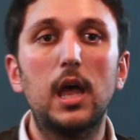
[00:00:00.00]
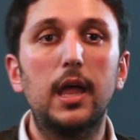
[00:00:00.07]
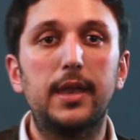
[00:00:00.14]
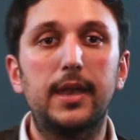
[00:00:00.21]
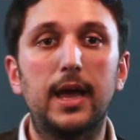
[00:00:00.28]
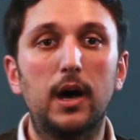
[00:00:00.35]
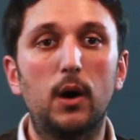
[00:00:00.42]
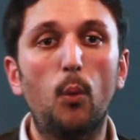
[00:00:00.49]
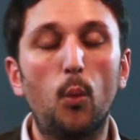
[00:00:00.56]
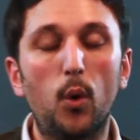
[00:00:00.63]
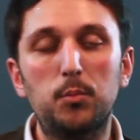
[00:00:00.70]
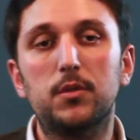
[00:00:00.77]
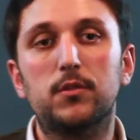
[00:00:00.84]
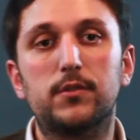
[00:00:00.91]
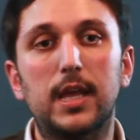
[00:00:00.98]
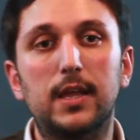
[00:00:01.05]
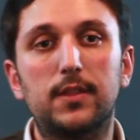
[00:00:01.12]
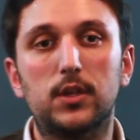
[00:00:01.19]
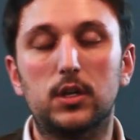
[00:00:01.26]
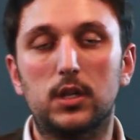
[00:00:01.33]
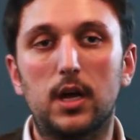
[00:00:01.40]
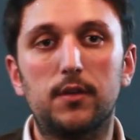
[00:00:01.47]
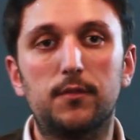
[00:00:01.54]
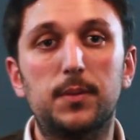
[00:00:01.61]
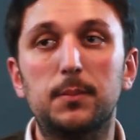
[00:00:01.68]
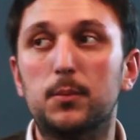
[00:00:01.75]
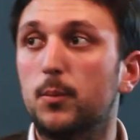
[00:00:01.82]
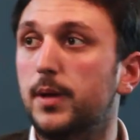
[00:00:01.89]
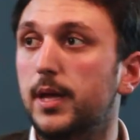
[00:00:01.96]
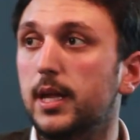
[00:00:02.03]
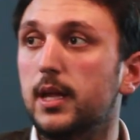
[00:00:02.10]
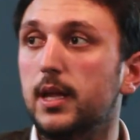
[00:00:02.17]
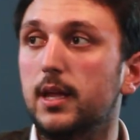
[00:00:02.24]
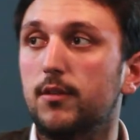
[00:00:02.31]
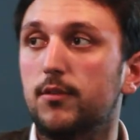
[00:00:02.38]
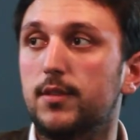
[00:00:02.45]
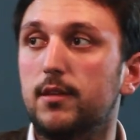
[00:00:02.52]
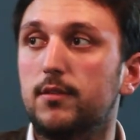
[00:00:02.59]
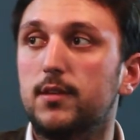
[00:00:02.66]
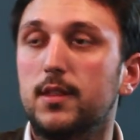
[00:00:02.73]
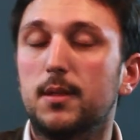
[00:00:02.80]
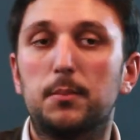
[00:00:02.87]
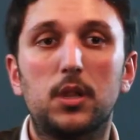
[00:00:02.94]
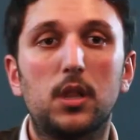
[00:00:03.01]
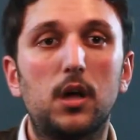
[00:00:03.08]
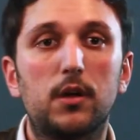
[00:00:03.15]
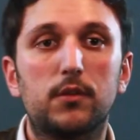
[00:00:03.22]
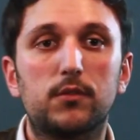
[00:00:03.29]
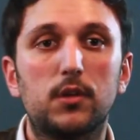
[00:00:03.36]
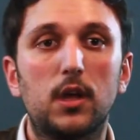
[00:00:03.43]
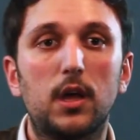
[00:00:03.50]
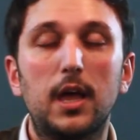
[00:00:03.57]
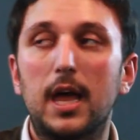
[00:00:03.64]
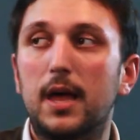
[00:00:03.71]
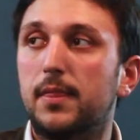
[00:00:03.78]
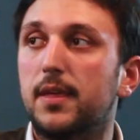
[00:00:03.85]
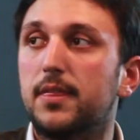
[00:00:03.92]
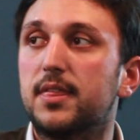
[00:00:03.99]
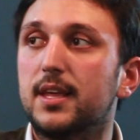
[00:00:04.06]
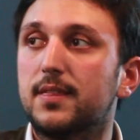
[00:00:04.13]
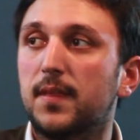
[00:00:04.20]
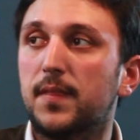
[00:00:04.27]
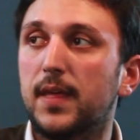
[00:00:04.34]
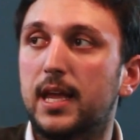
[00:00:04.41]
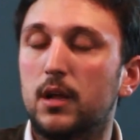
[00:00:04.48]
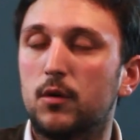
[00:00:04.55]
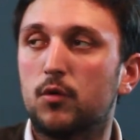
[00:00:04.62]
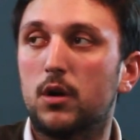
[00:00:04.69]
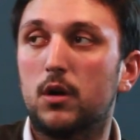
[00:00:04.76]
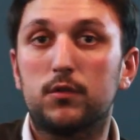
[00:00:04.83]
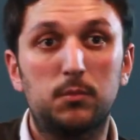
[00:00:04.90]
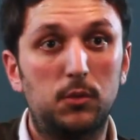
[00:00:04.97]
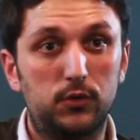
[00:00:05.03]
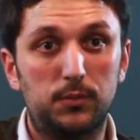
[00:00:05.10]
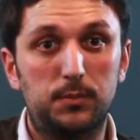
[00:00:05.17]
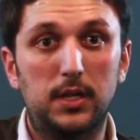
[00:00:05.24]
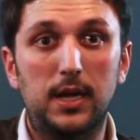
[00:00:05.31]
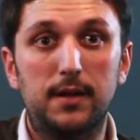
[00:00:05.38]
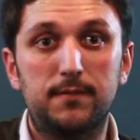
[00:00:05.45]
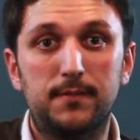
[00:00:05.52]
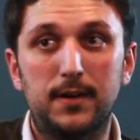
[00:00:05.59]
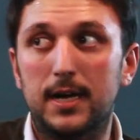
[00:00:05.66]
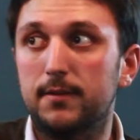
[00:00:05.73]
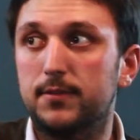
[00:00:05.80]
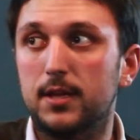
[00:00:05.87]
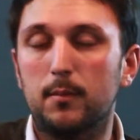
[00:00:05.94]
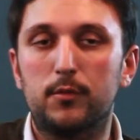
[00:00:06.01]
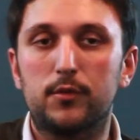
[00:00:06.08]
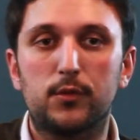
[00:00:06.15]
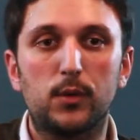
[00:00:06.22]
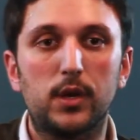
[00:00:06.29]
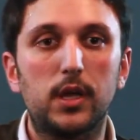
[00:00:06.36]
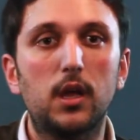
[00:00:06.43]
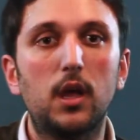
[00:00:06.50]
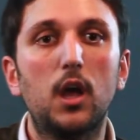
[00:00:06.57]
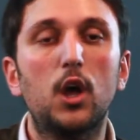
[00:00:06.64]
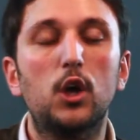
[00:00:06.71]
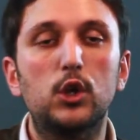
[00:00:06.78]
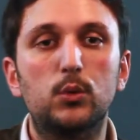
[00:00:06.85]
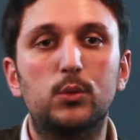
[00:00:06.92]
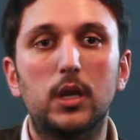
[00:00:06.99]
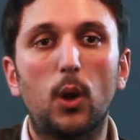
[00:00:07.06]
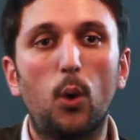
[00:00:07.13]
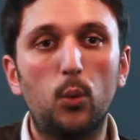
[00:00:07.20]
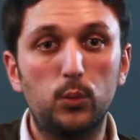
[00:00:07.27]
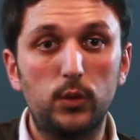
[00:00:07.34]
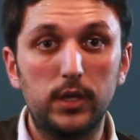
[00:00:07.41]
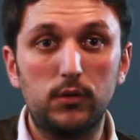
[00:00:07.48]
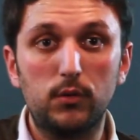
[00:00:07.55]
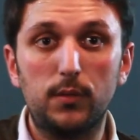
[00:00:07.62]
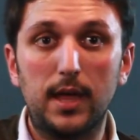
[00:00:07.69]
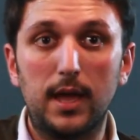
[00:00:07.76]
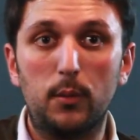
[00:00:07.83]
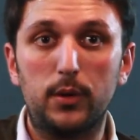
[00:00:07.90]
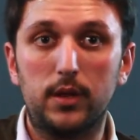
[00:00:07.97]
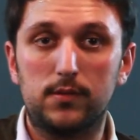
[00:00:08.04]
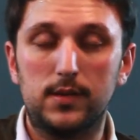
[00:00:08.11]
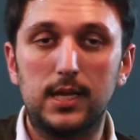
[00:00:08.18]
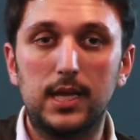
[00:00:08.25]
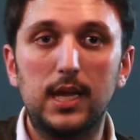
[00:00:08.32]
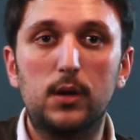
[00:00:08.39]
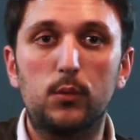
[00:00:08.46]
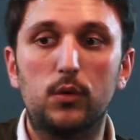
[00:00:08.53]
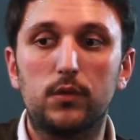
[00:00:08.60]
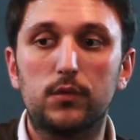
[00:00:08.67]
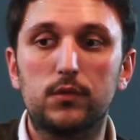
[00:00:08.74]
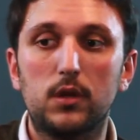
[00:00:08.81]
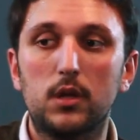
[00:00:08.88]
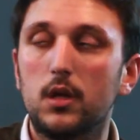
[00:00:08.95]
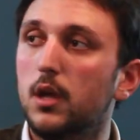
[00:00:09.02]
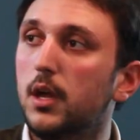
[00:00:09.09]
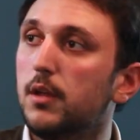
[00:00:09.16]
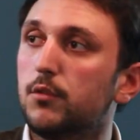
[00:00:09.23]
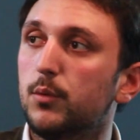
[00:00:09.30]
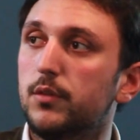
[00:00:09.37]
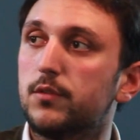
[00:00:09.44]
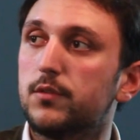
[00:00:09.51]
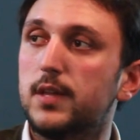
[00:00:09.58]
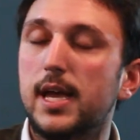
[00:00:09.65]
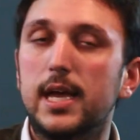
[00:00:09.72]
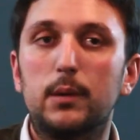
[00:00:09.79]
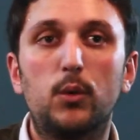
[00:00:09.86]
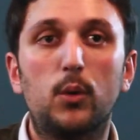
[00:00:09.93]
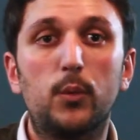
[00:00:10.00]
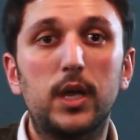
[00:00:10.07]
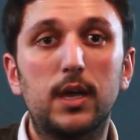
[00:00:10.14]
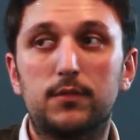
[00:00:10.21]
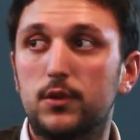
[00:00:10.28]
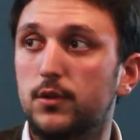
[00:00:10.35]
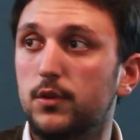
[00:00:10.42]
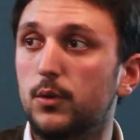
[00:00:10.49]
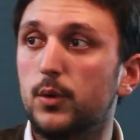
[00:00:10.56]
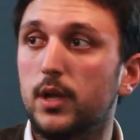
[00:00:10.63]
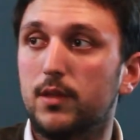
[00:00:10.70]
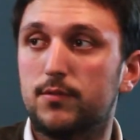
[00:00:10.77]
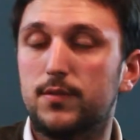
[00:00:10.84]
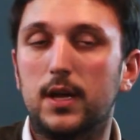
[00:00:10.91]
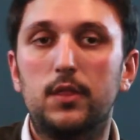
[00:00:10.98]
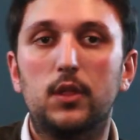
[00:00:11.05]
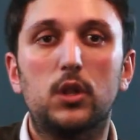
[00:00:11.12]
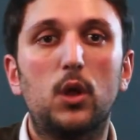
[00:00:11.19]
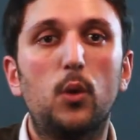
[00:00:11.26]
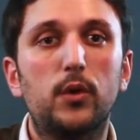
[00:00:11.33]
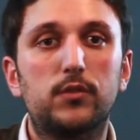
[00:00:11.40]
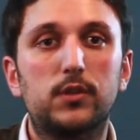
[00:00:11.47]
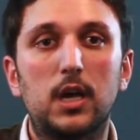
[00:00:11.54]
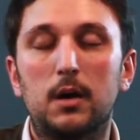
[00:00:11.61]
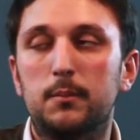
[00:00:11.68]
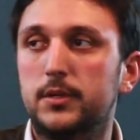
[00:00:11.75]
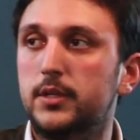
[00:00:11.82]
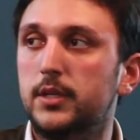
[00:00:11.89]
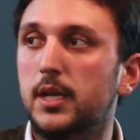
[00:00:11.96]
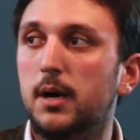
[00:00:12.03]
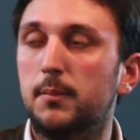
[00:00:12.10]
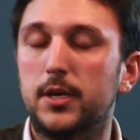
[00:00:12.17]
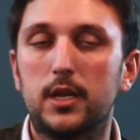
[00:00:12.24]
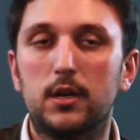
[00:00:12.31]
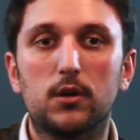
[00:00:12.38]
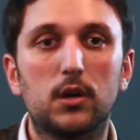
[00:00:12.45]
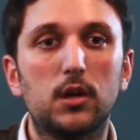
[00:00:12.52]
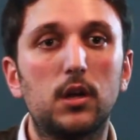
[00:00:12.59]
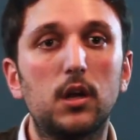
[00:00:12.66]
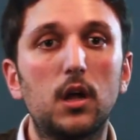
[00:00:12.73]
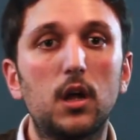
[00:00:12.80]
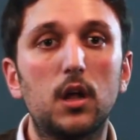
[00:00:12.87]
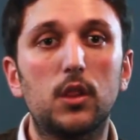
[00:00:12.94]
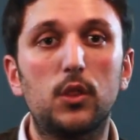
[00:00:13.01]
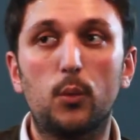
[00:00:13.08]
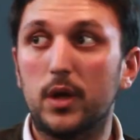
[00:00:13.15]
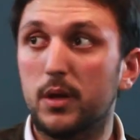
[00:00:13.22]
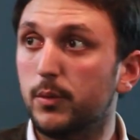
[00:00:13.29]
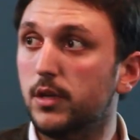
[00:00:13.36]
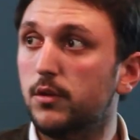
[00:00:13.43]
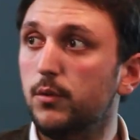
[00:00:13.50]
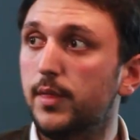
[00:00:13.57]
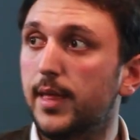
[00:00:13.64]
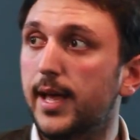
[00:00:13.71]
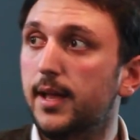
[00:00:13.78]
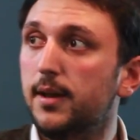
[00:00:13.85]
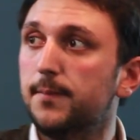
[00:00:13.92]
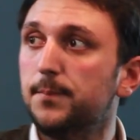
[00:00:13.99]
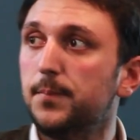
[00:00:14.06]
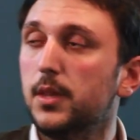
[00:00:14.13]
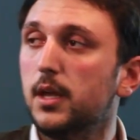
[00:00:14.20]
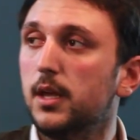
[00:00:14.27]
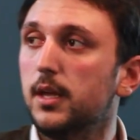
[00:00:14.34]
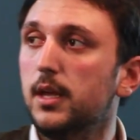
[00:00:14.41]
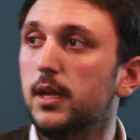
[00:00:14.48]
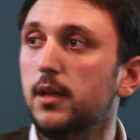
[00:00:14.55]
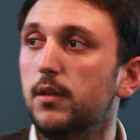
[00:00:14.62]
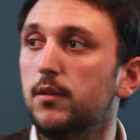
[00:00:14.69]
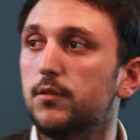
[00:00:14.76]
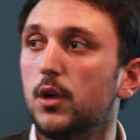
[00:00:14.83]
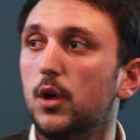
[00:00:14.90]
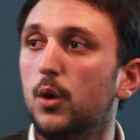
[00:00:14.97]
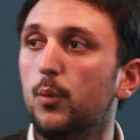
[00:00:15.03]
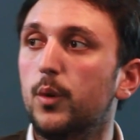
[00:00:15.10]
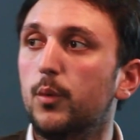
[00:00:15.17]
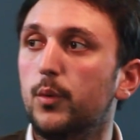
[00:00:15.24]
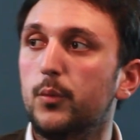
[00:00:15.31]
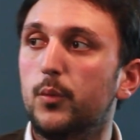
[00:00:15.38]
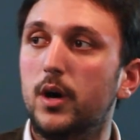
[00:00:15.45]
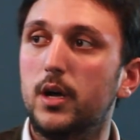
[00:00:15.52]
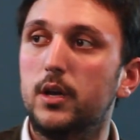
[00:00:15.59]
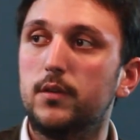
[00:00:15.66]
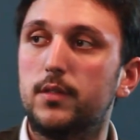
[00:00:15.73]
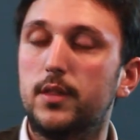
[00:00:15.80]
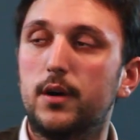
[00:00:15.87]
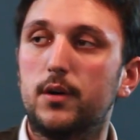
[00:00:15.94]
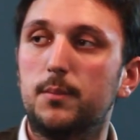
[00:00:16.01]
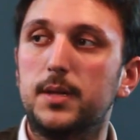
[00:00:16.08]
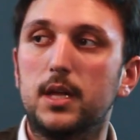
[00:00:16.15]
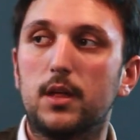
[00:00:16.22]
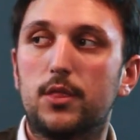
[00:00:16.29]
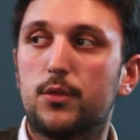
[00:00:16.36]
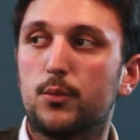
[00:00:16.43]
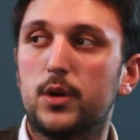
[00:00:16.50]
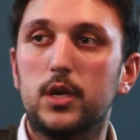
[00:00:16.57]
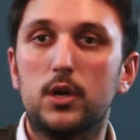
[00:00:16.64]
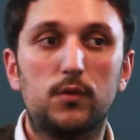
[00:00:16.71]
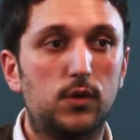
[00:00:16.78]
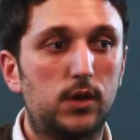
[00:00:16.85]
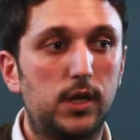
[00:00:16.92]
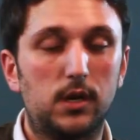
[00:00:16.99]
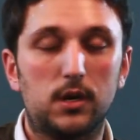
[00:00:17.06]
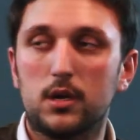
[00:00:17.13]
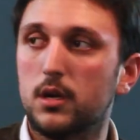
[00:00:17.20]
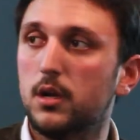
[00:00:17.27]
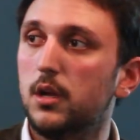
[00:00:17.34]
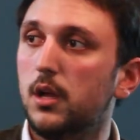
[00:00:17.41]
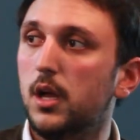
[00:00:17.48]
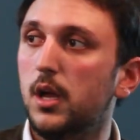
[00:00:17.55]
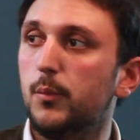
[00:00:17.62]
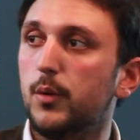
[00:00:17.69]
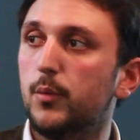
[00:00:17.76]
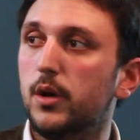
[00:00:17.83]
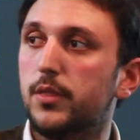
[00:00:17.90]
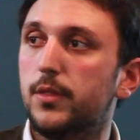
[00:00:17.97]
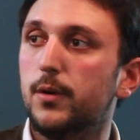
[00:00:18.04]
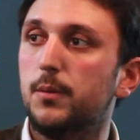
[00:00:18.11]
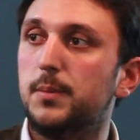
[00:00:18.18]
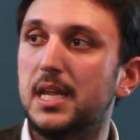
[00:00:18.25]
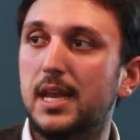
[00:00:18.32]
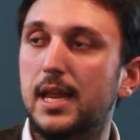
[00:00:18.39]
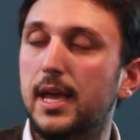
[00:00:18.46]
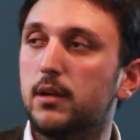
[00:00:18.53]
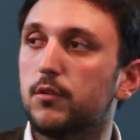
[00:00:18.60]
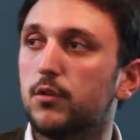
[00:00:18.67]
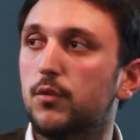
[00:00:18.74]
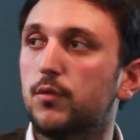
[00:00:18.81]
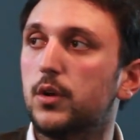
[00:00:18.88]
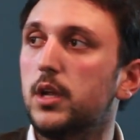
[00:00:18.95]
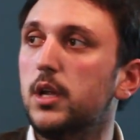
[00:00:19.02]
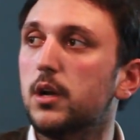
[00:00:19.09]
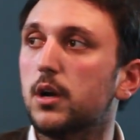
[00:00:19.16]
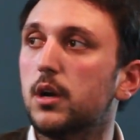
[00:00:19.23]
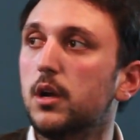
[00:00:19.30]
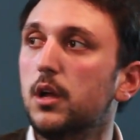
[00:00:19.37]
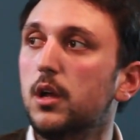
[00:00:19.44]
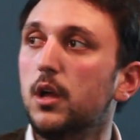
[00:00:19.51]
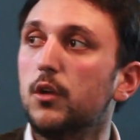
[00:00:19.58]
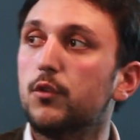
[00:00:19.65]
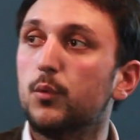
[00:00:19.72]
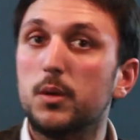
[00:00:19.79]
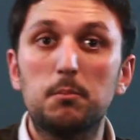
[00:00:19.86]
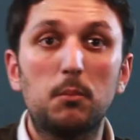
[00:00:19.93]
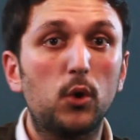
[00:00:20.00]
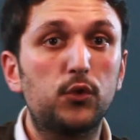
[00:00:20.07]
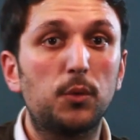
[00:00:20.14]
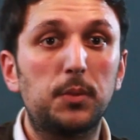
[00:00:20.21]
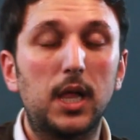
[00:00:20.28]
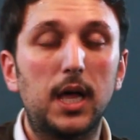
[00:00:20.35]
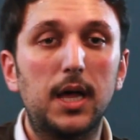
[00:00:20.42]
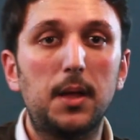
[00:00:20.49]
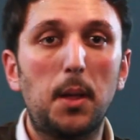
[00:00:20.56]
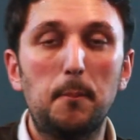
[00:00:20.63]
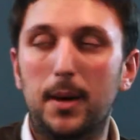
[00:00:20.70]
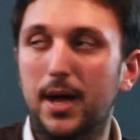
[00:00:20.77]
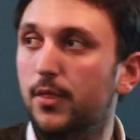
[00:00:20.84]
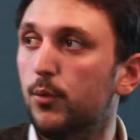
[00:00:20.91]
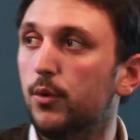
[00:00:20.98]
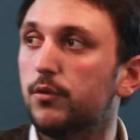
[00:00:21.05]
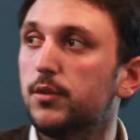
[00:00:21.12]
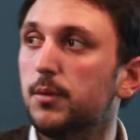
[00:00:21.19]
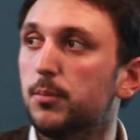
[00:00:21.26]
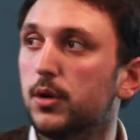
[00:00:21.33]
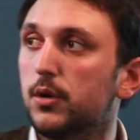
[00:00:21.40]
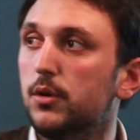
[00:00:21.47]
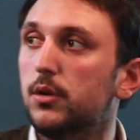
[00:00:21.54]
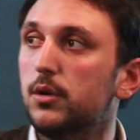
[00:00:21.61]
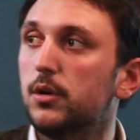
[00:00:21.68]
Now, one mistake that a lot of people make is they see the plus and they think that they can cross multiply 5 times 3. You can only do that when it's an equals. So instead, what we have to do is find the lowest common denominator. The way we do that is well, we want there to be a 3 over here, and we want there to be an x over here, so we multiply by the reciprocal.